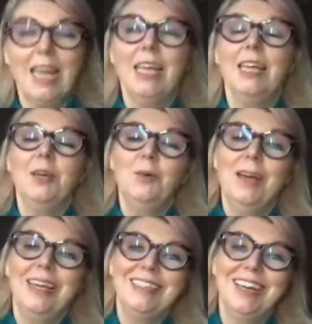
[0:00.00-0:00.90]
Take it
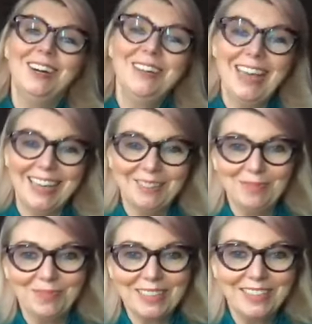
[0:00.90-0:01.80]
away. Okay,
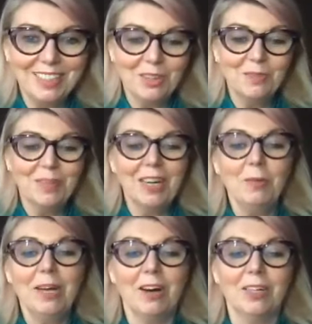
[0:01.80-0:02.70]
so here
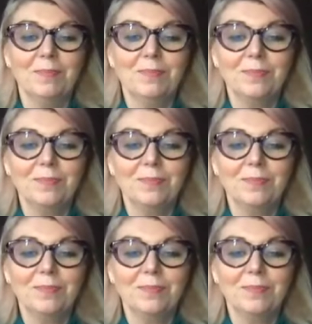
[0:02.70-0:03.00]
we are.